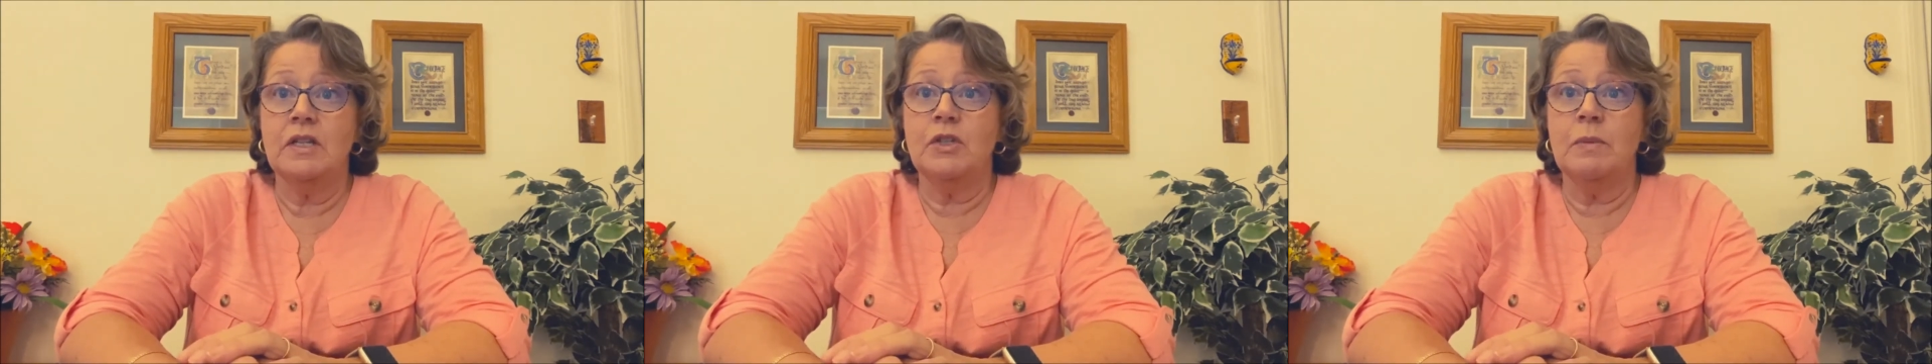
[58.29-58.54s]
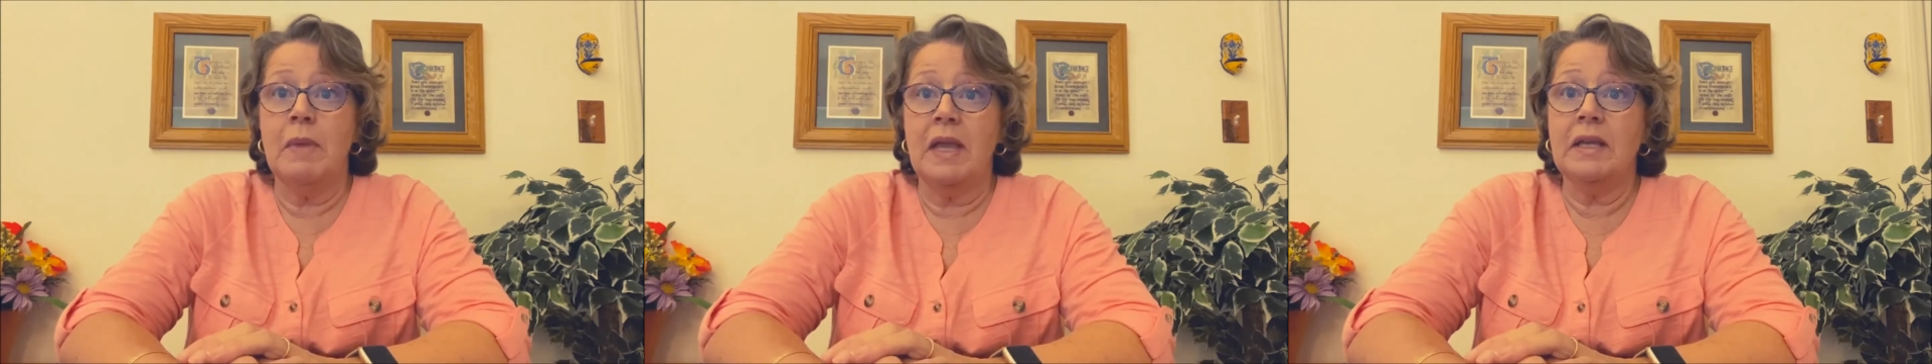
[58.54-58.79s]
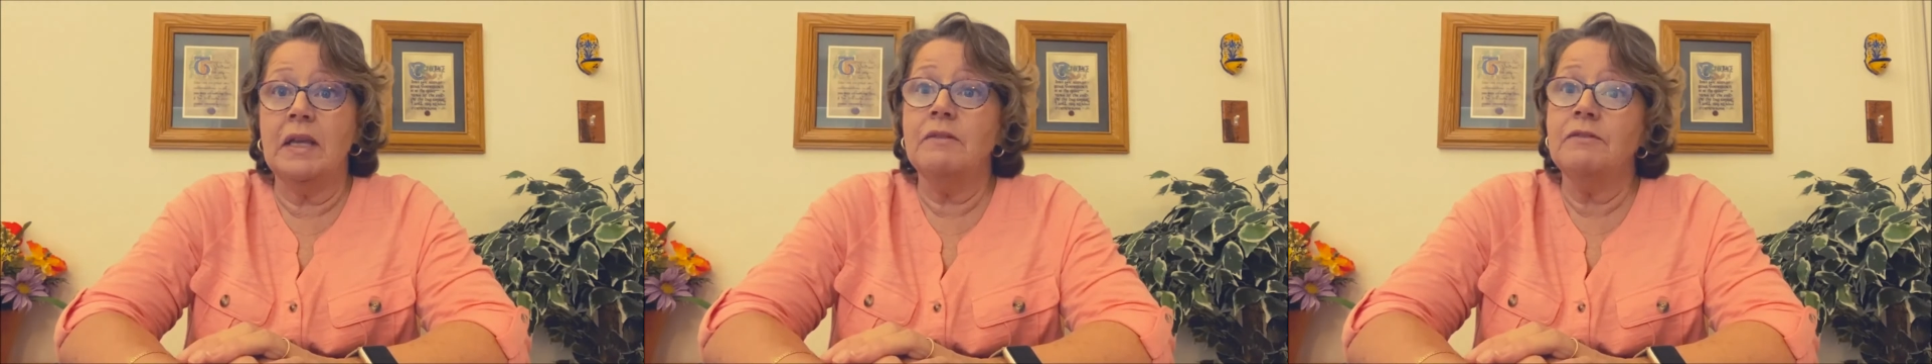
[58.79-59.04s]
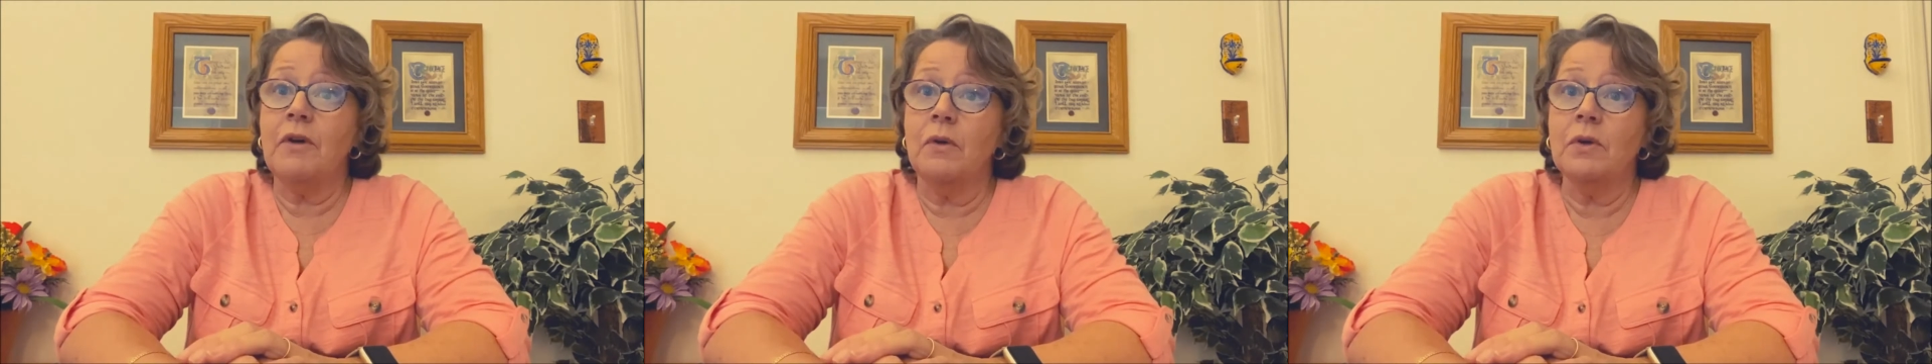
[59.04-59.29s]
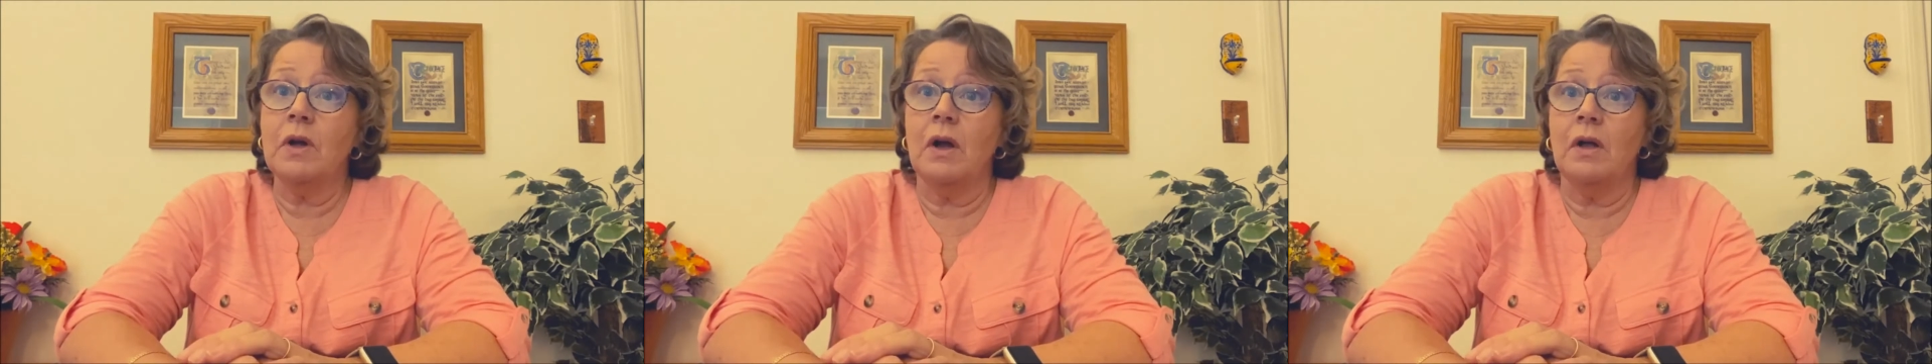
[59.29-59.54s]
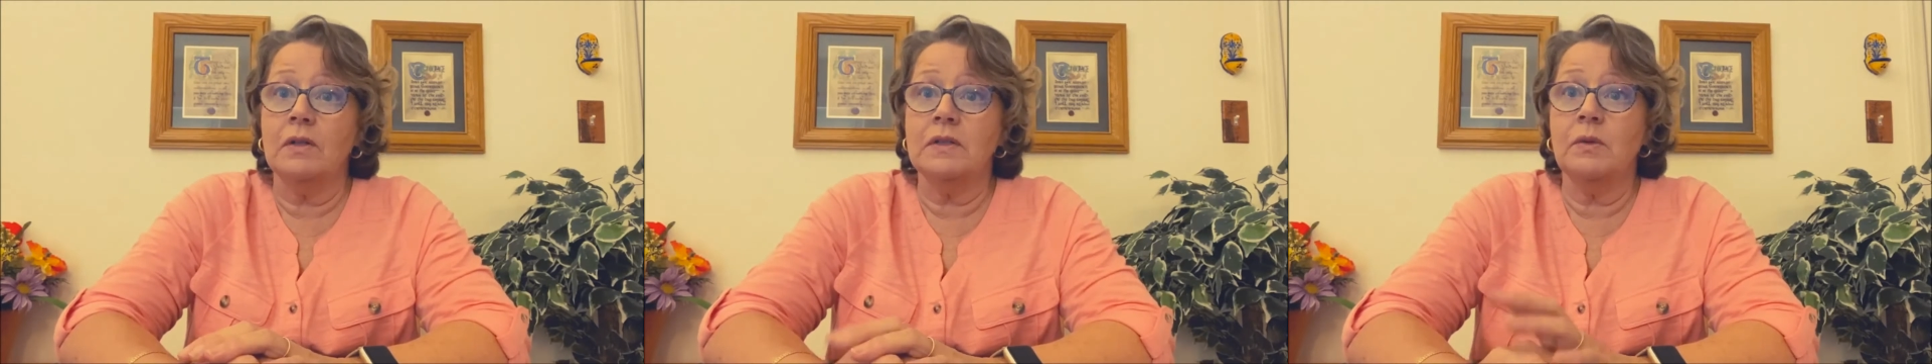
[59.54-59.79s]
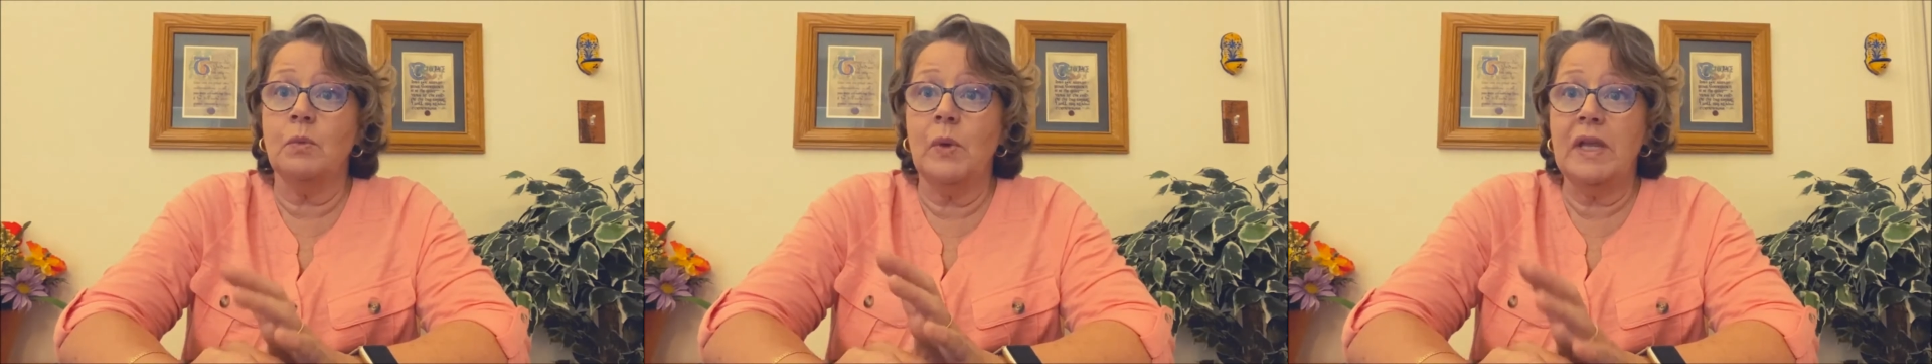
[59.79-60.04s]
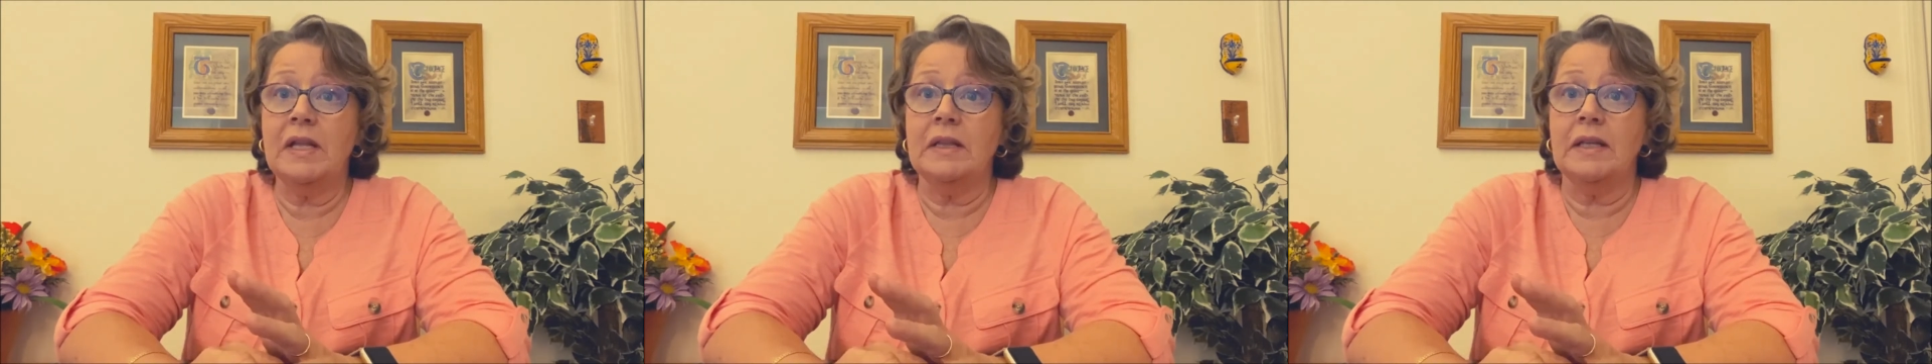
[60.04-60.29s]
to making phone calls
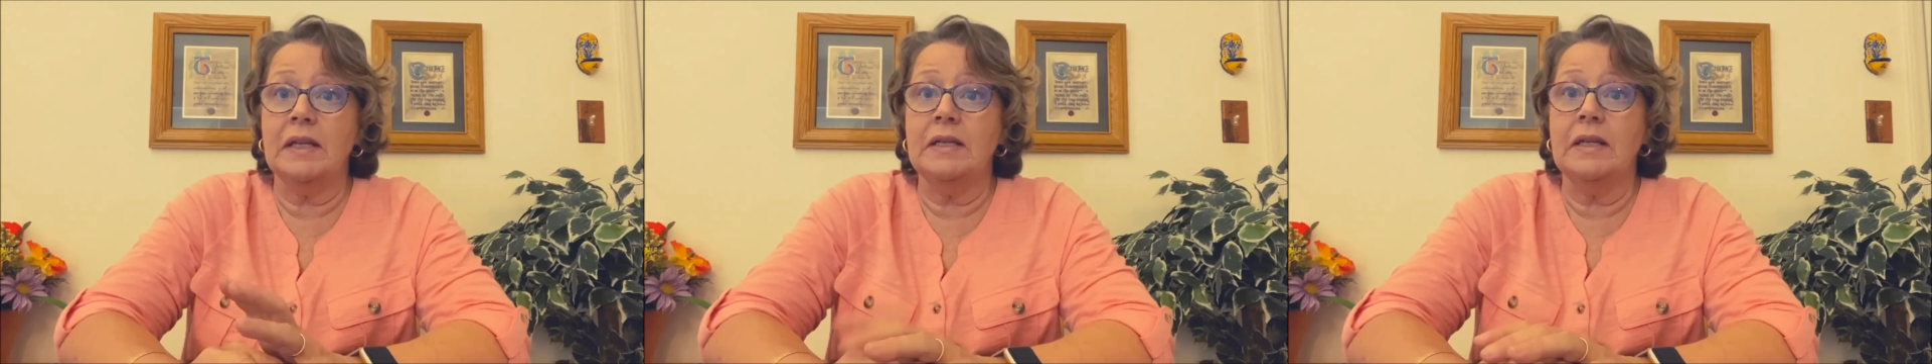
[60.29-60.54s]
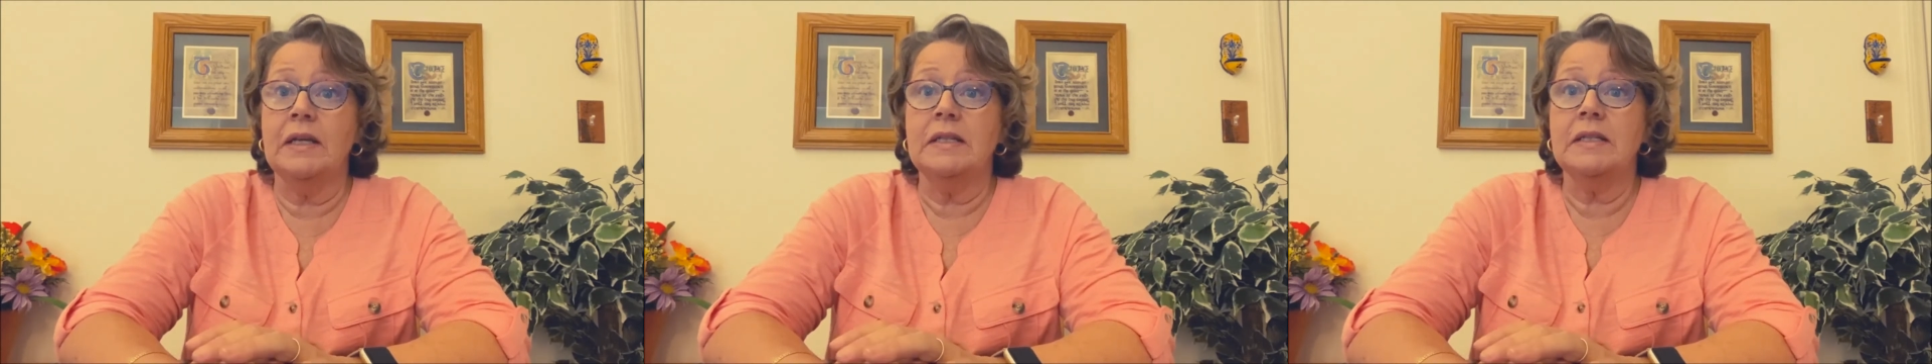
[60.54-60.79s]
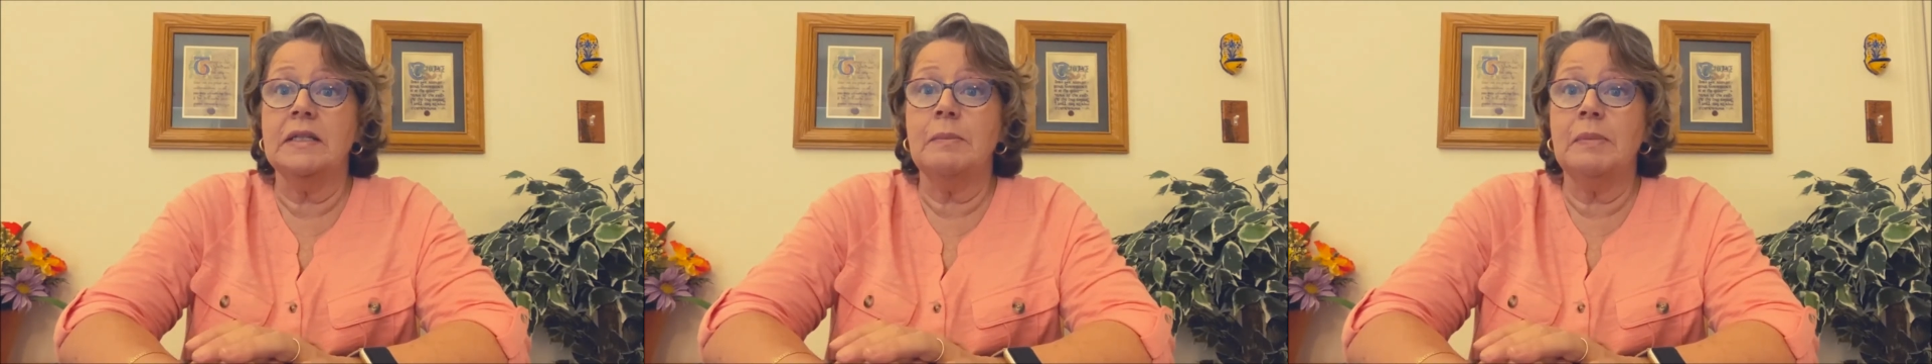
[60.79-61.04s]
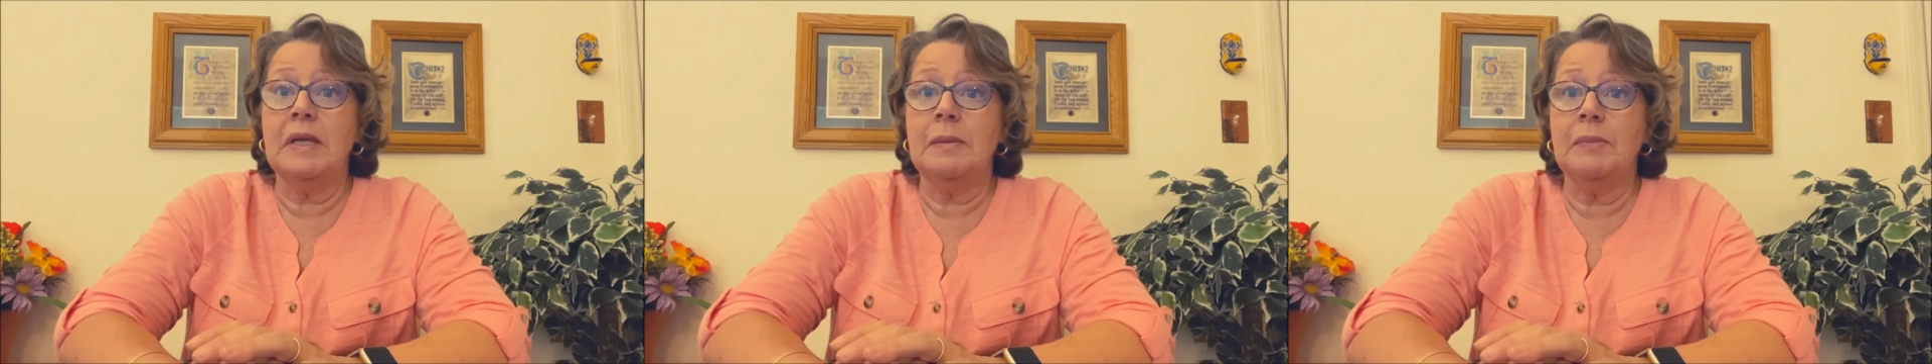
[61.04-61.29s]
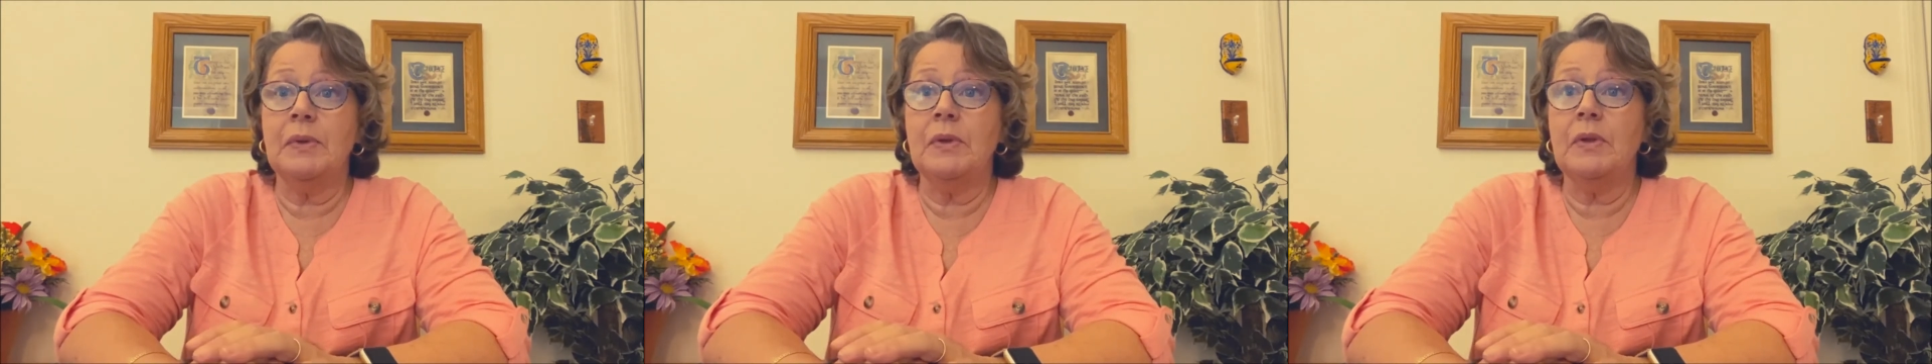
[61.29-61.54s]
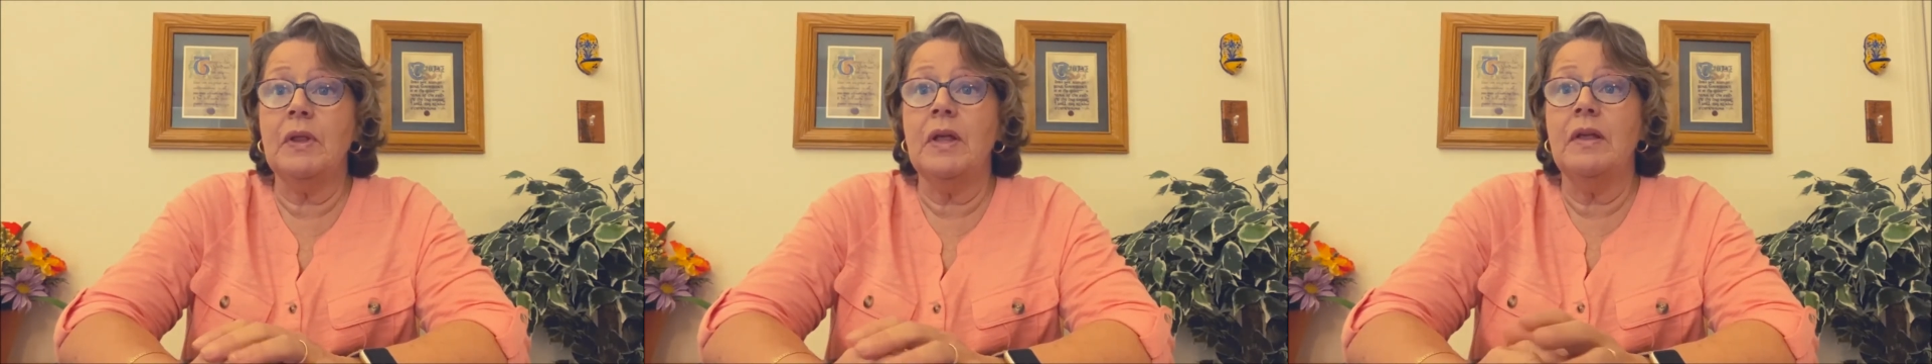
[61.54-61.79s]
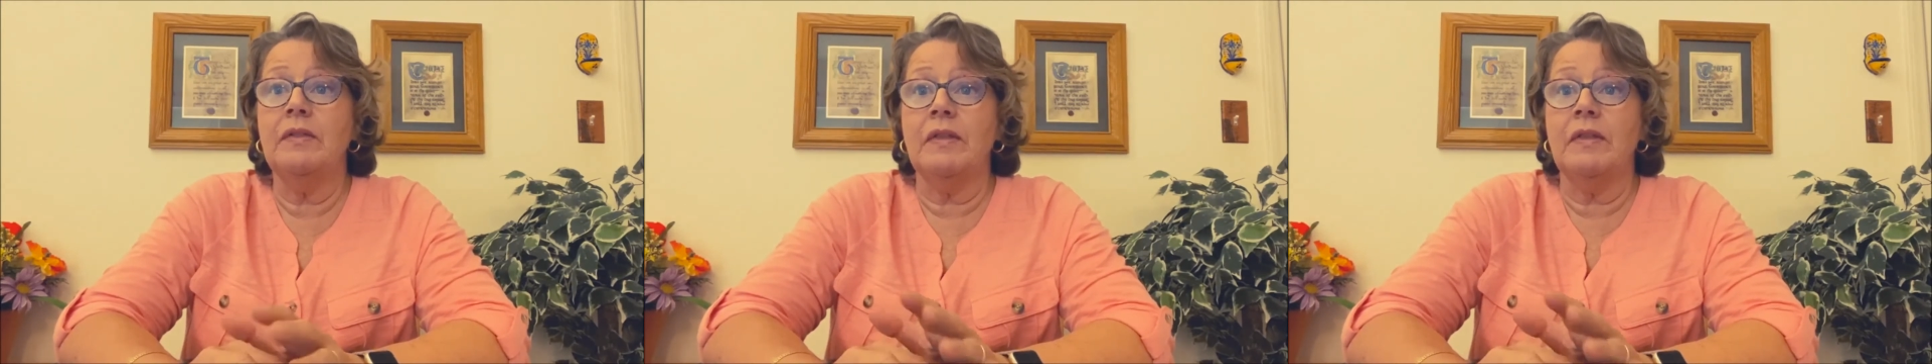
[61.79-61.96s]
weekly to the people